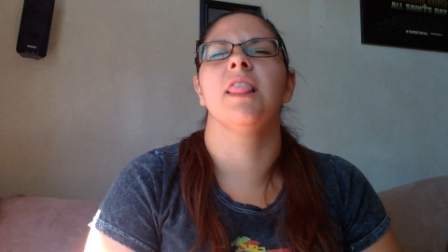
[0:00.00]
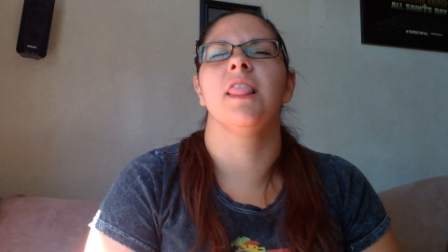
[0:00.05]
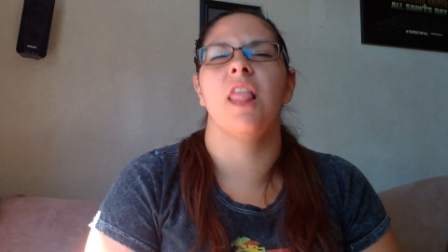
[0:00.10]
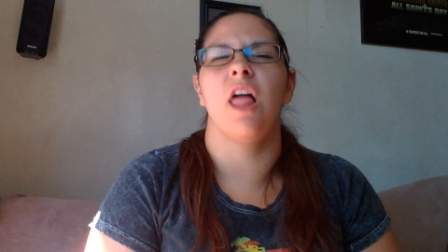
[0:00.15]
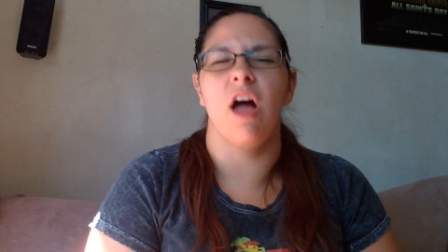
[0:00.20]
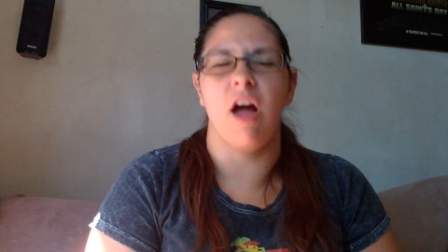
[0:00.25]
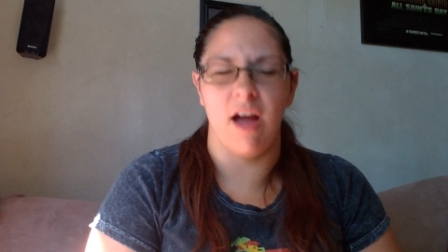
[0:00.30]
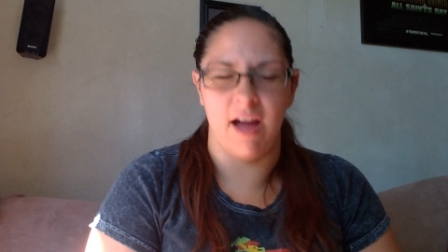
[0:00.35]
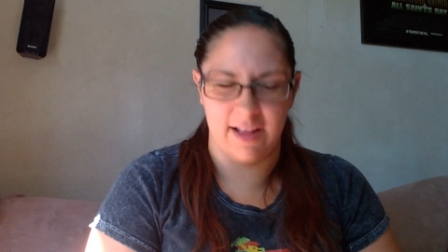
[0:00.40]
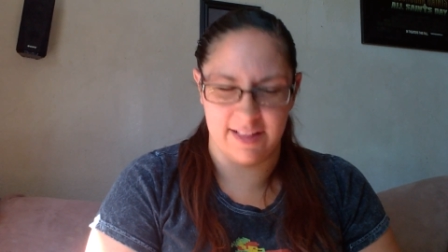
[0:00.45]

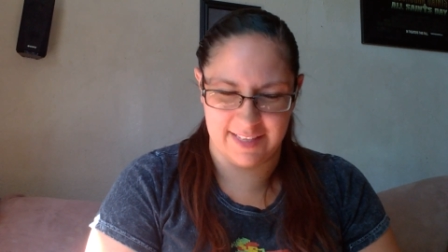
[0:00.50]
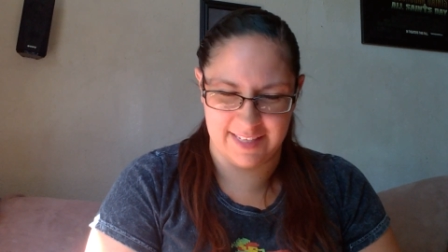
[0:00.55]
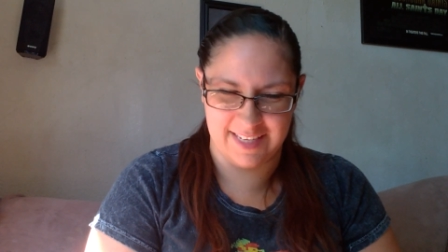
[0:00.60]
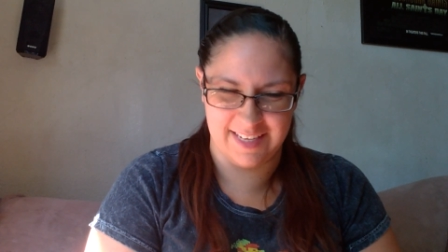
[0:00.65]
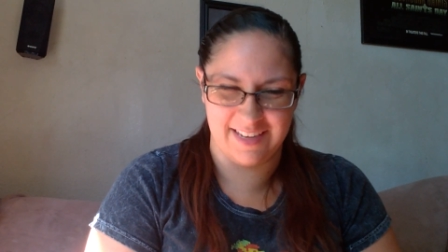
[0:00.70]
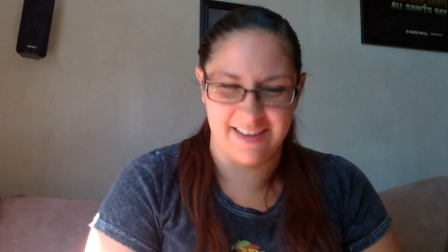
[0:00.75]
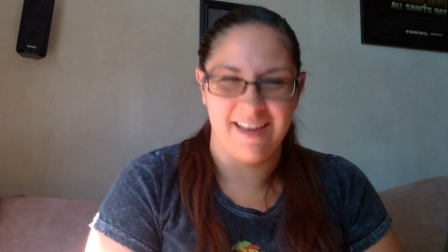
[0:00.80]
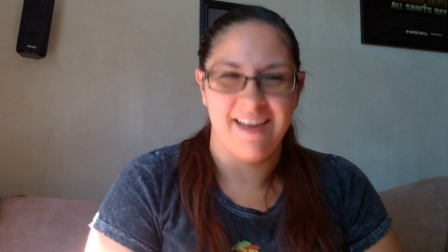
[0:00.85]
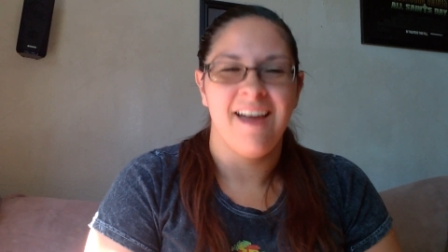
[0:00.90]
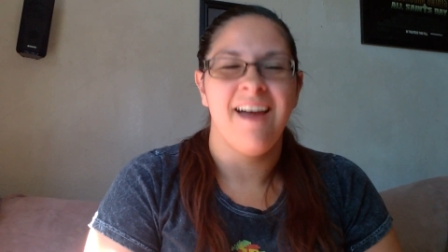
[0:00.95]
lot
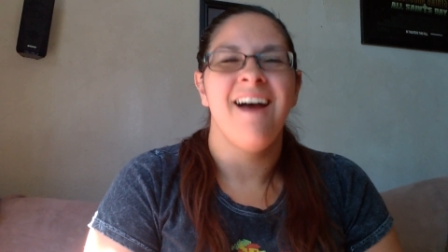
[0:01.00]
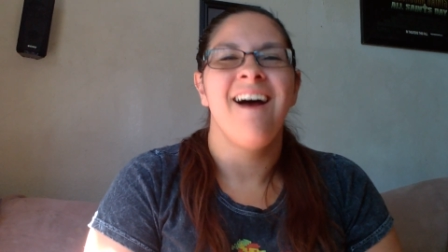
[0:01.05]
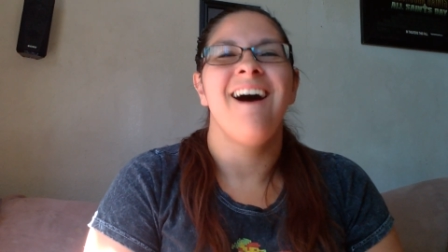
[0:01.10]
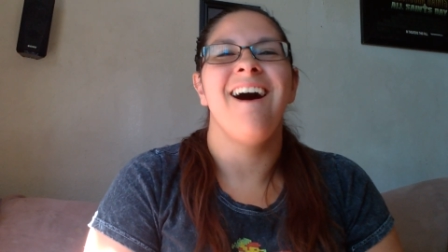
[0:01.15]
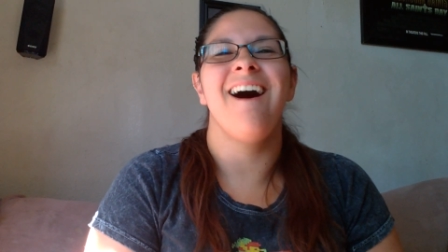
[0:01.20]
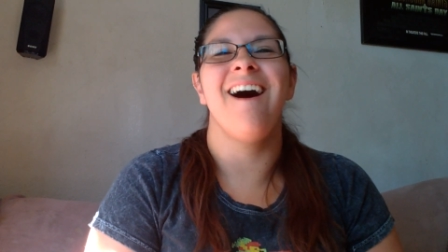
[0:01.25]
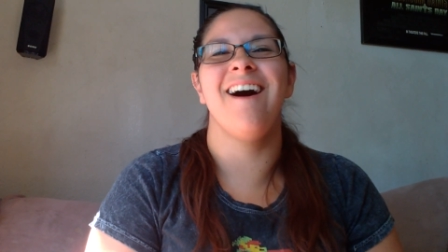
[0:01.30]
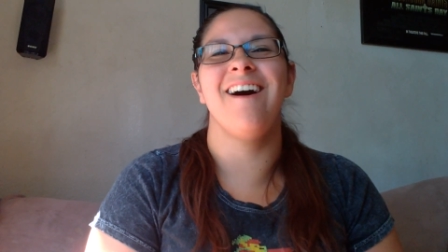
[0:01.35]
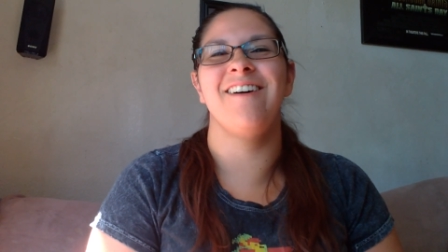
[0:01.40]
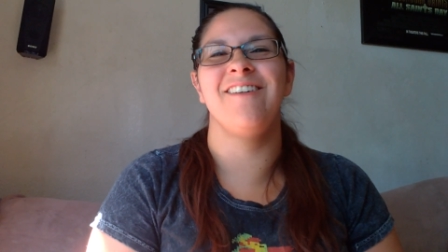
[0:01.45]

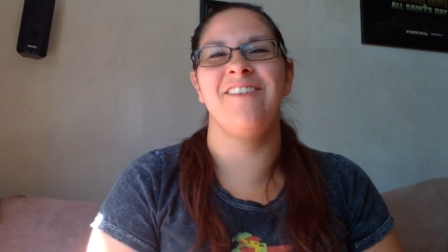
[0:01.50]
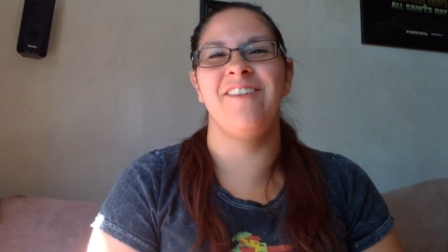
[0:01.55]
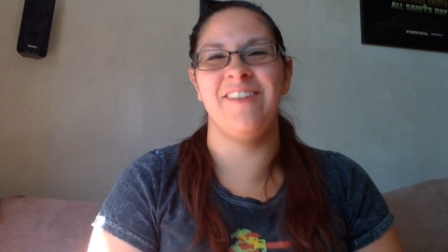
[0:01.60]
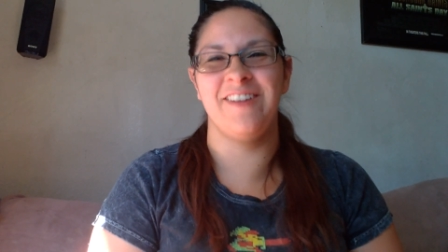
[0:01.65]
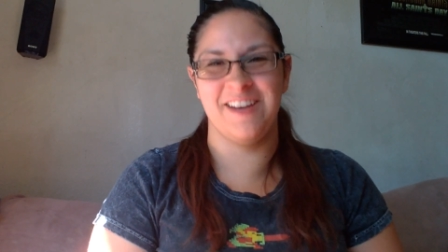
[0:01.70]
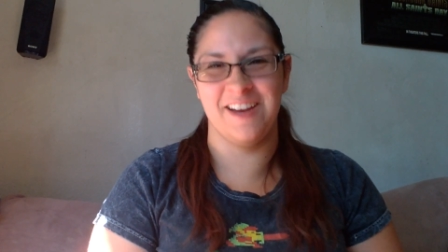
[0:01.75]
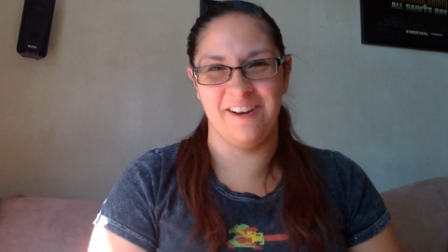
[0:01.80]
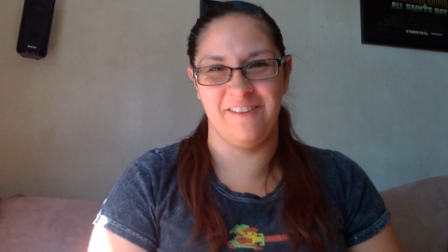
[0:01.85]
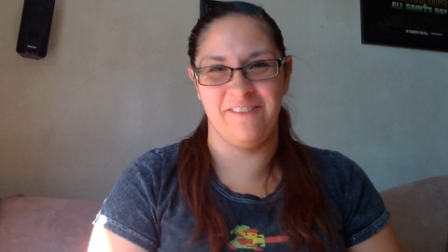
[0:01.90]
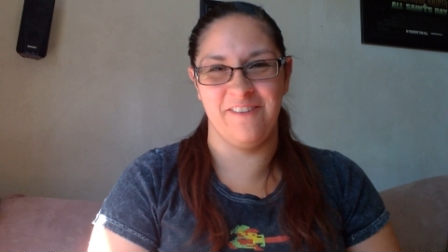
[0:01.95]
of
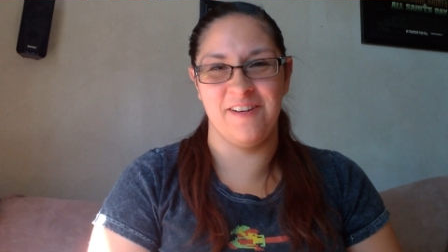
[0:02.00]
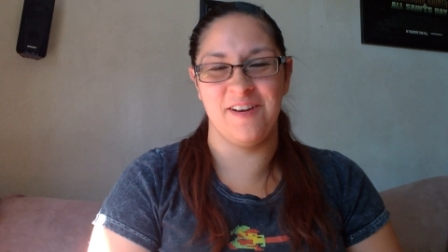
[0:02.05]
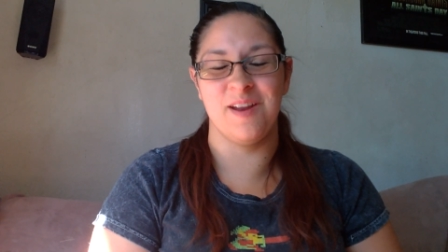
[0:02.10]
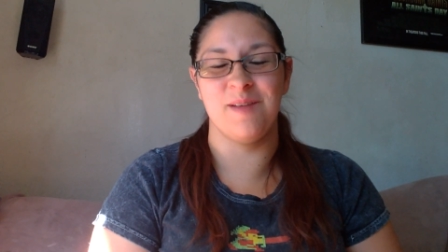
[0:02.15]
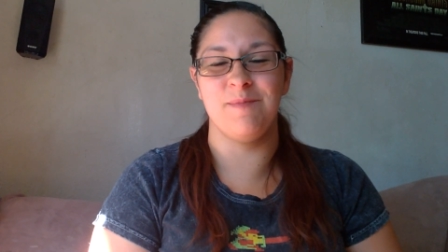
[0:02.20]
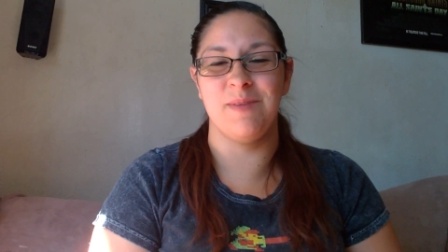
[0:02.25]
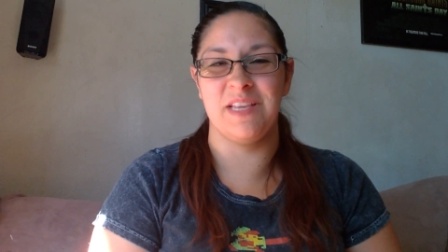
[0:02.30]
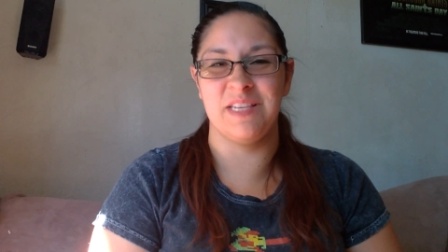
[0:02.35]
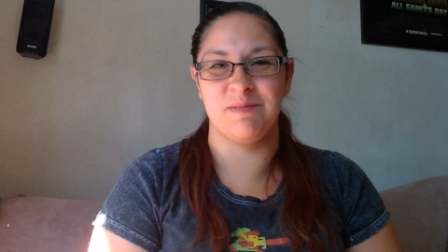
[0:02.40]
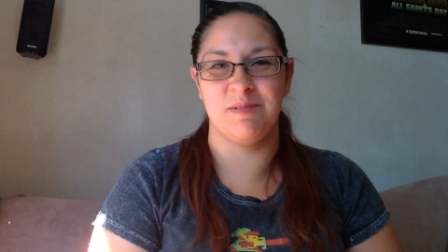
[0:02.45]
different
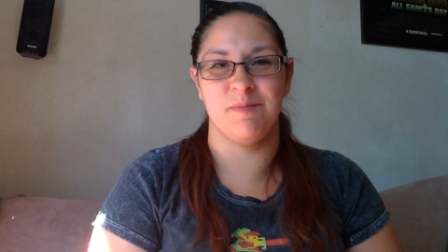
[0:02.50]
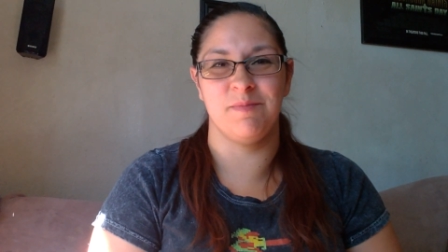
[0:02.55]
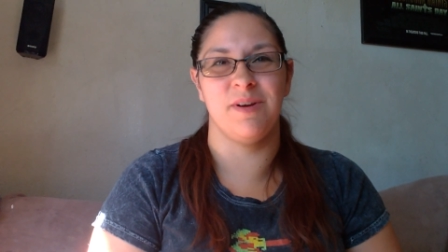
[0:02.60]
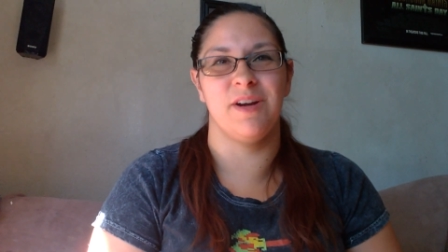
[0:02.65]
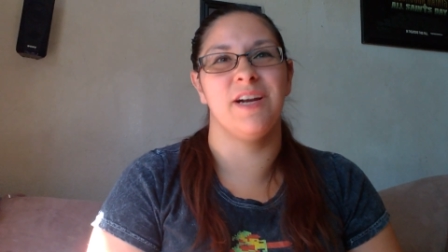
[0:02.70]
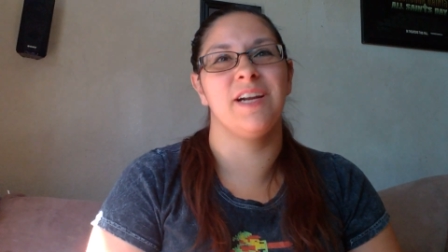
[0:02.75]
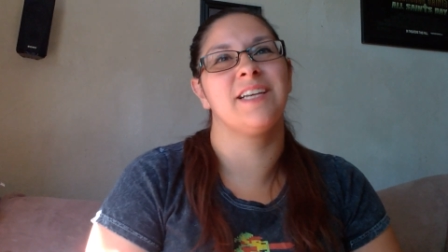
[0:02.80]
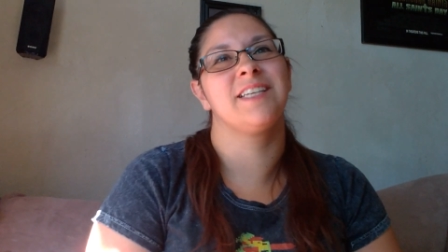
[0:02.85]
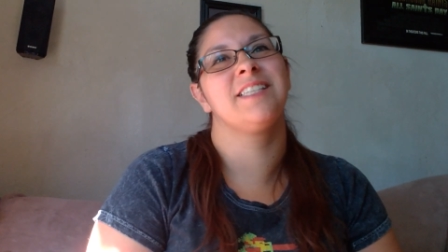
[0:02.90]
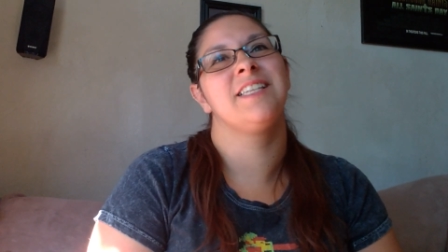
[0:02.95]
amusement
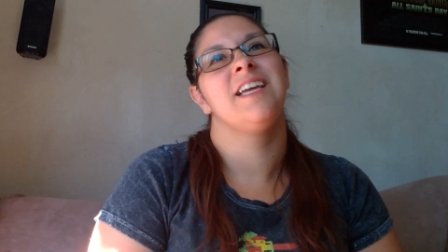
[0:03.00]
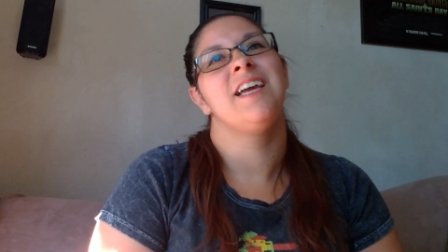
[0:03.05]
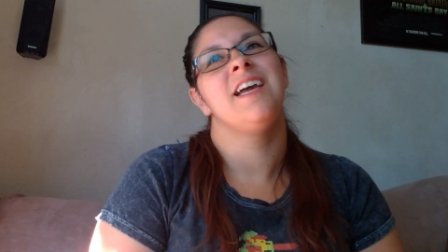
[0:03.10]
parks.